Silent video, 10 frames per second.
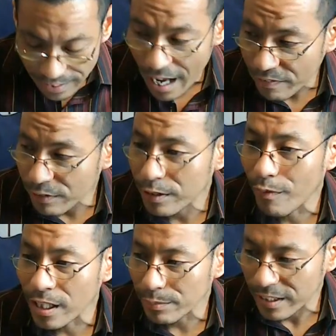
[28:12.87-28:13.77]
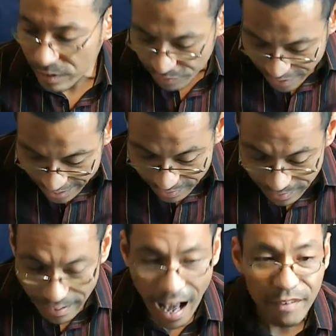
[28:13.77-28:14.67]
Everyone wants me to
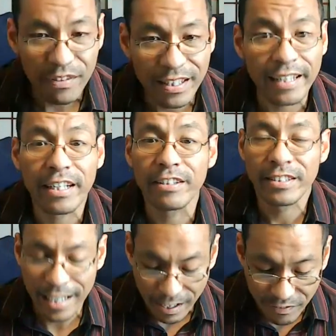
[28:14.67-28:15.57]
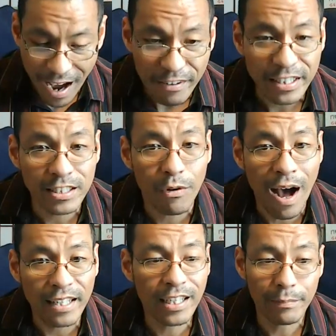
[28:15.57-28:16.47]
fail. I feel like there is a firing
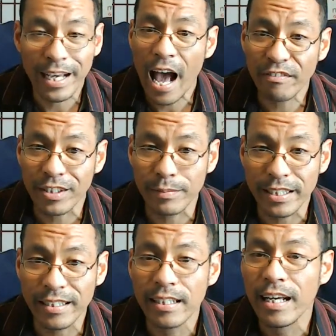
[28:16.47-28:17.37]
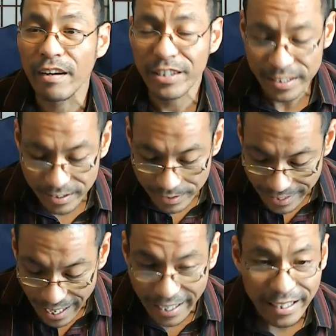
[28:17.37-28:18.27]
squad coming after me every single
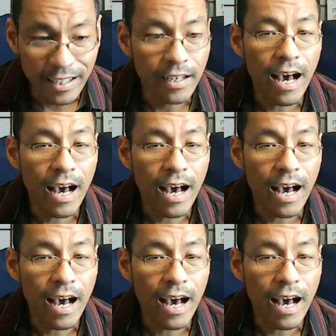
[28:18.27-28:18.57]
day.